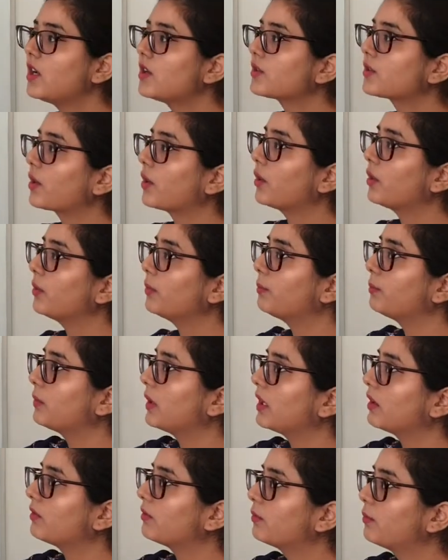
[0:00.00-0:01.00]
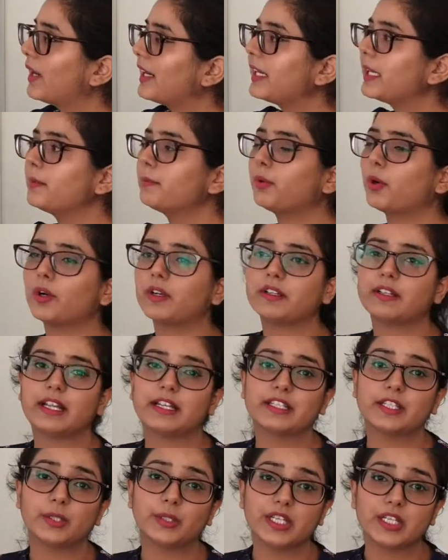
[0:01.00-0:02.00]
So very important
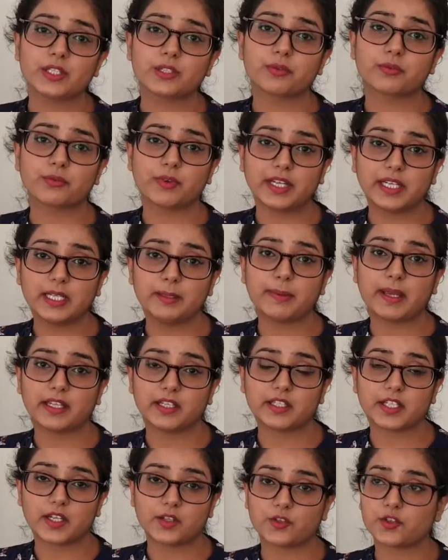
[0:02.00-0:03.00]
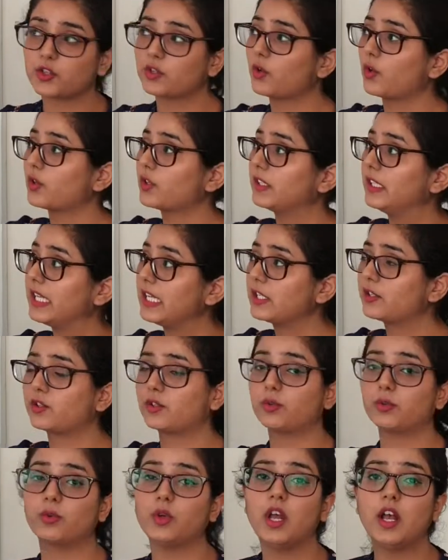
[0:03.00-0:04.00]
and you need to really pay attention on these
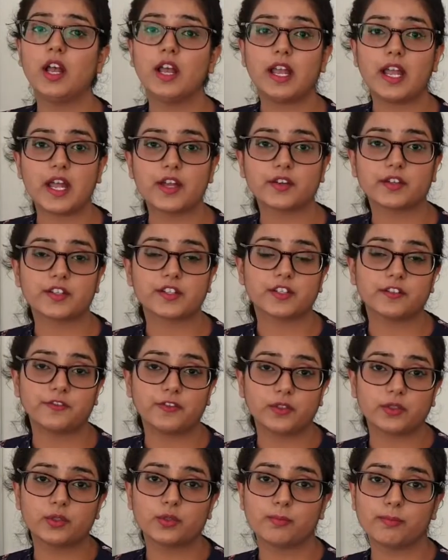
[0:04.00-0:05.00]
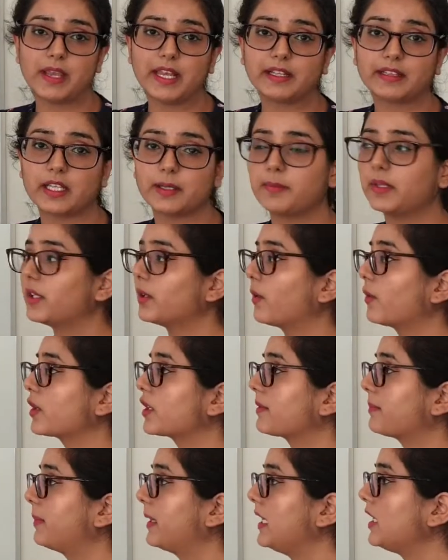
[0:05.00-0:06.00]
two errors if you do make them in your
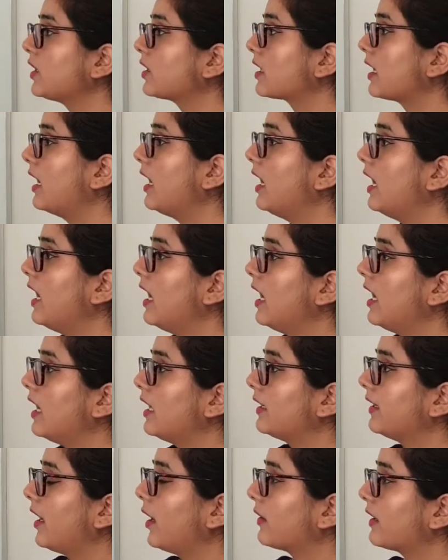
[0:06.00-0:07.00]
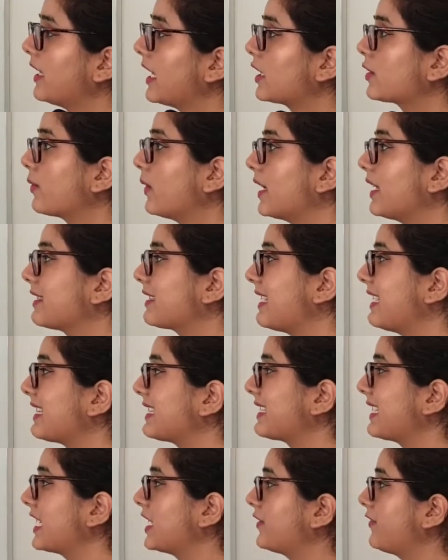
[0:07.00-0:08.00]
speech. Now the next one is
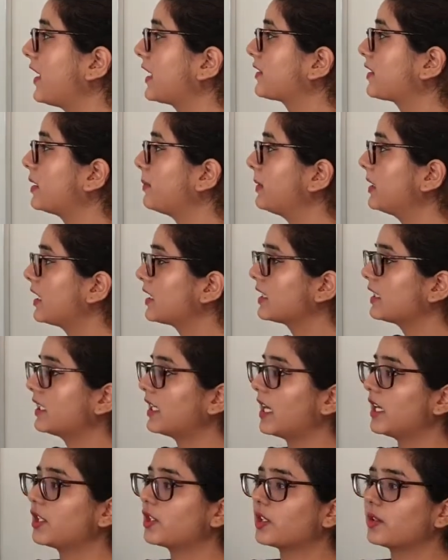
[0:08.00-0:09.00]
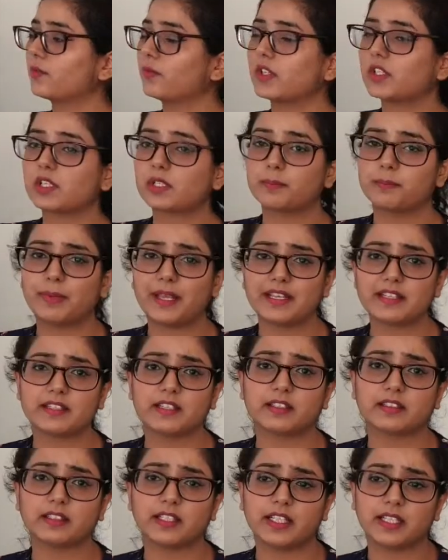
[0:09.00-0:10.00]
unsatisfactory pronunciation which is
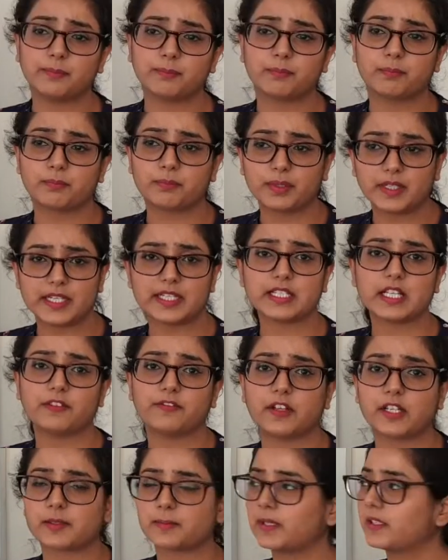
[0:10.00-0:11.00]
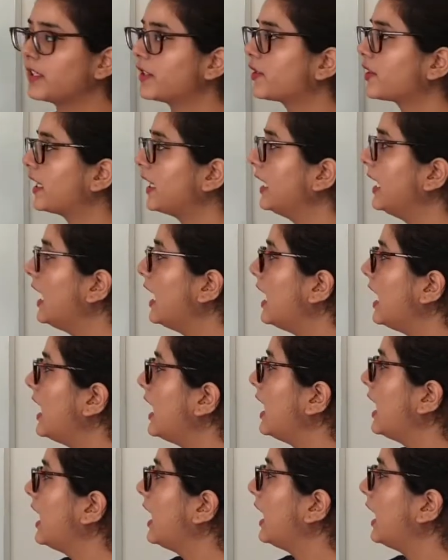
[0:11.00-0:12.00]
basically pretty self-explanatory
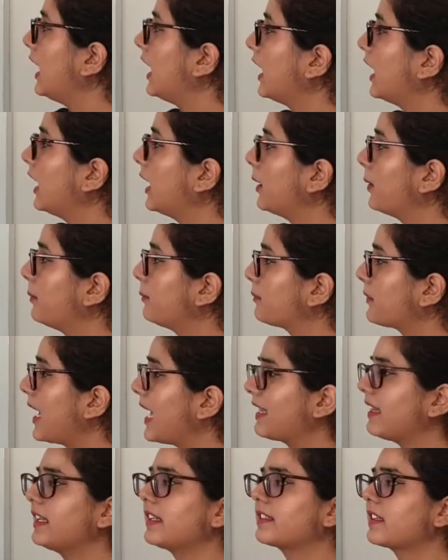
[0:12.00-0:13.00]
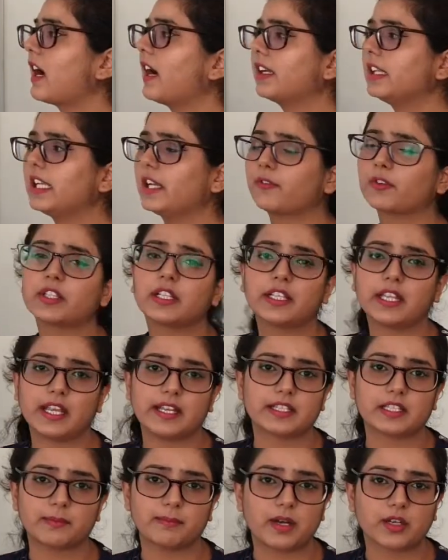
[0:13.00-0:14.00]
um, and it's hardly ever the
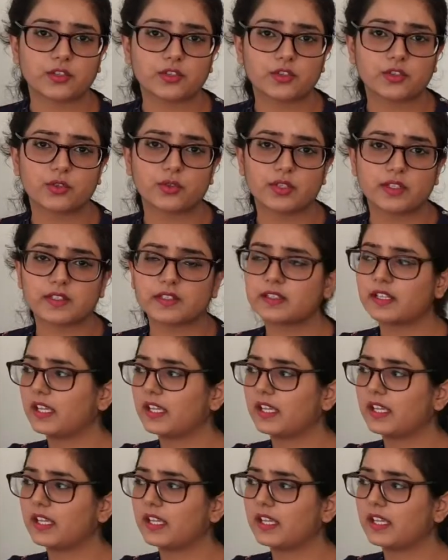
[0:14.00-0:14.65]
case among students.